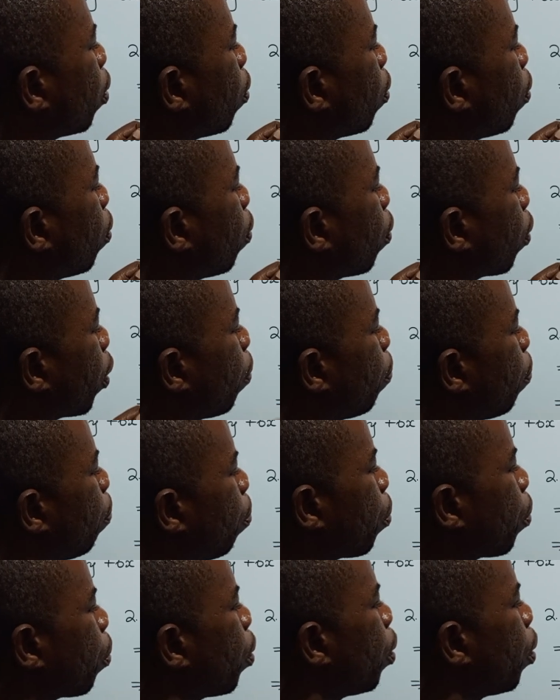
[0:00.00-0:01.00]
Okay,
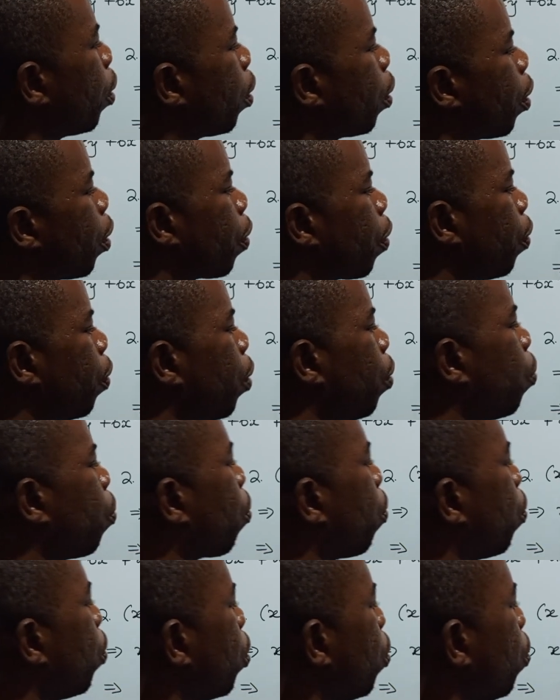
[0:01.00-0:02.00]
then you
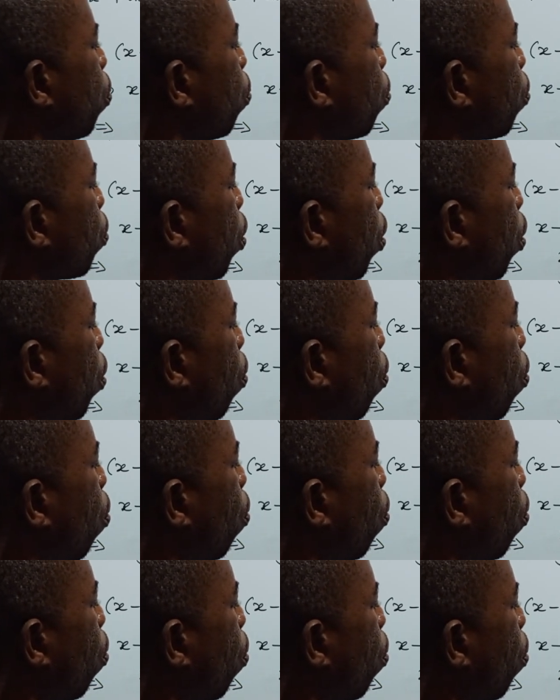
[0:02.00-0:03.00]
continue say,
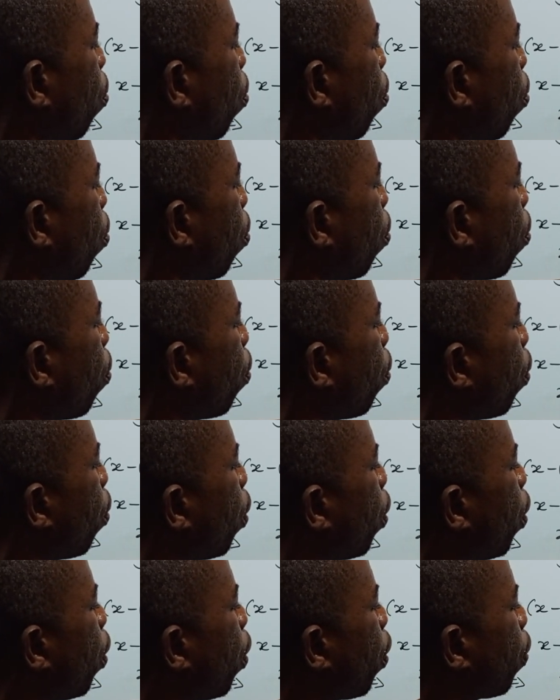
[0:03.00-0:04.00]
or oh,
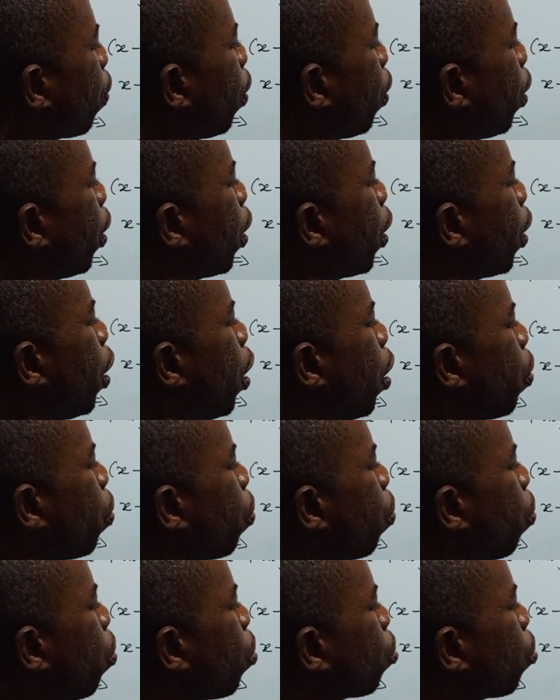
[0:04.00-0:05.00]
then here you
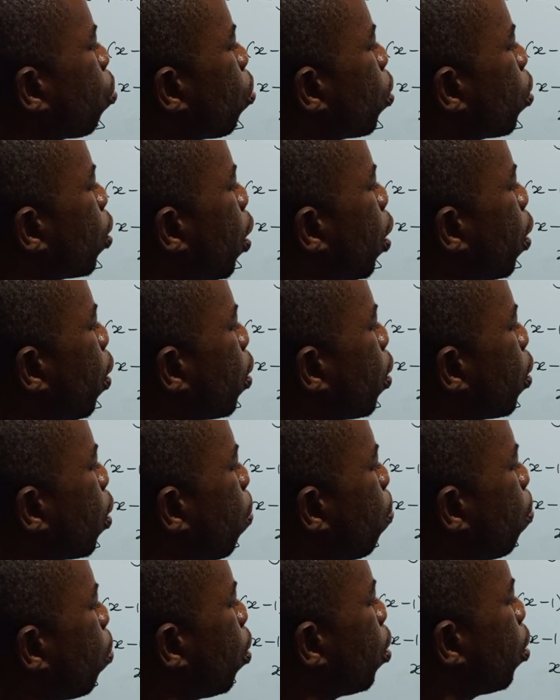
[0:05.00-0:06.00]
also say the same.
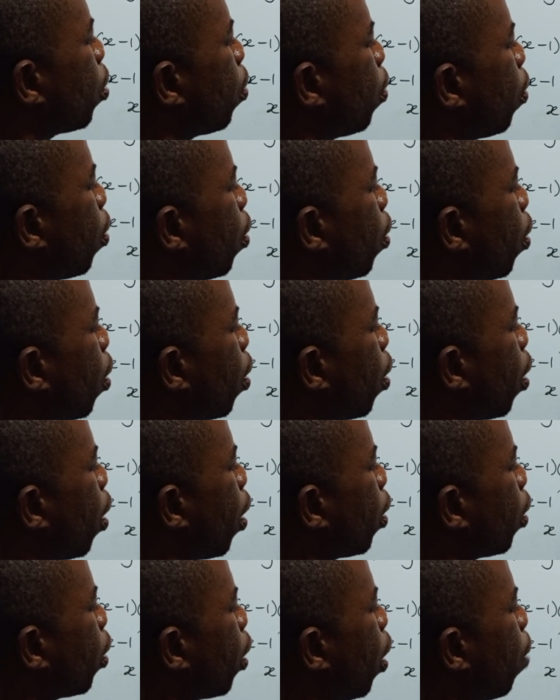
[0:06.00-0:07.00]
This
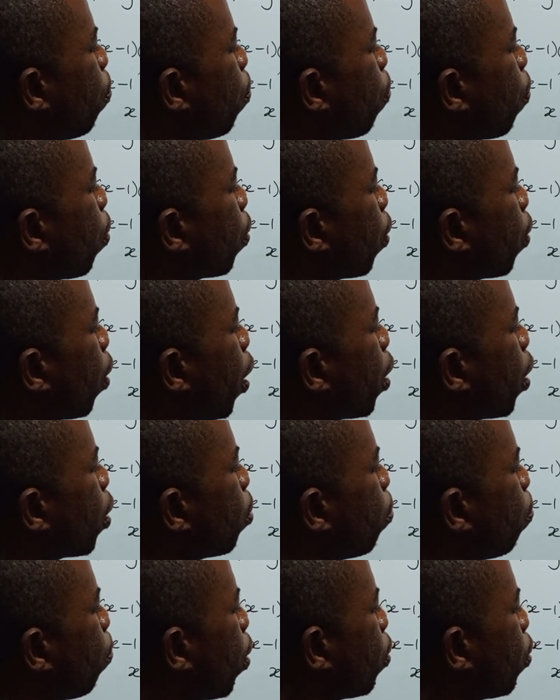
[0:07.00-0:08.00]
term with x
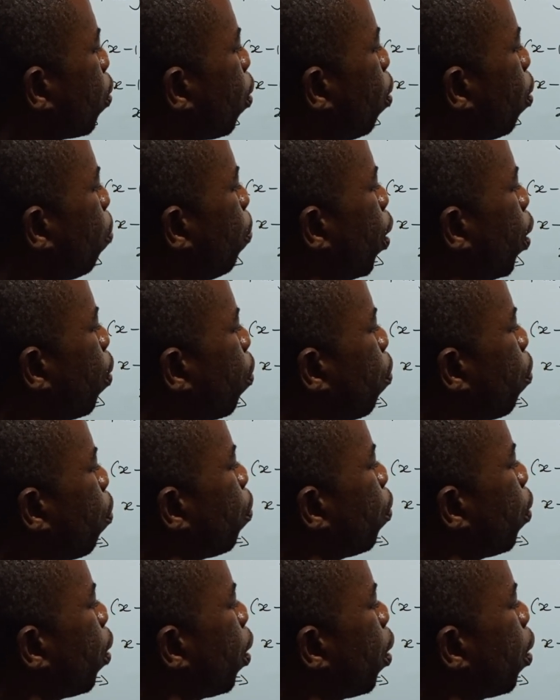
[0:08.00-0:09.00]
must remain on
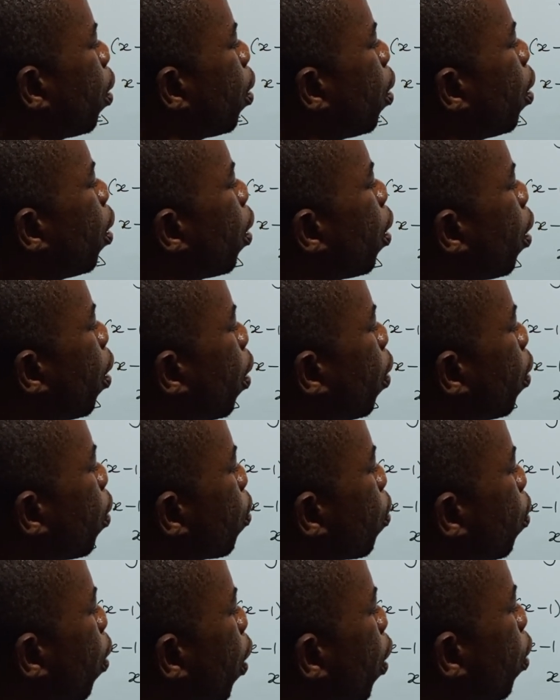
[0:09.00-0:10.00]
the other
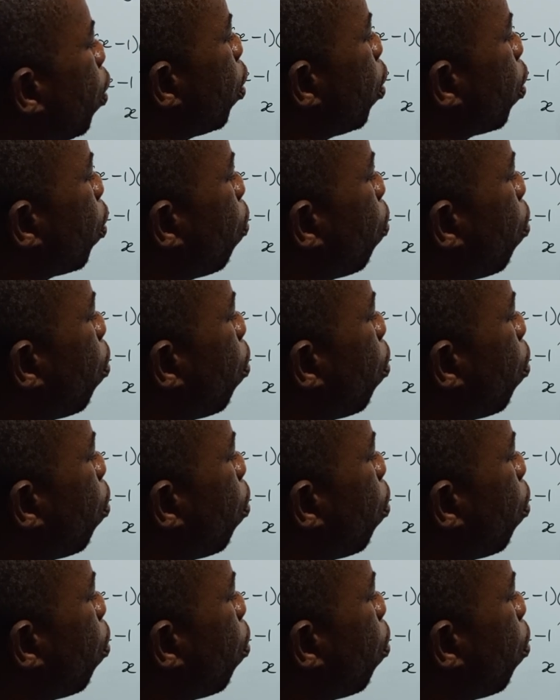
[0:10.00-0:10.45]
side, on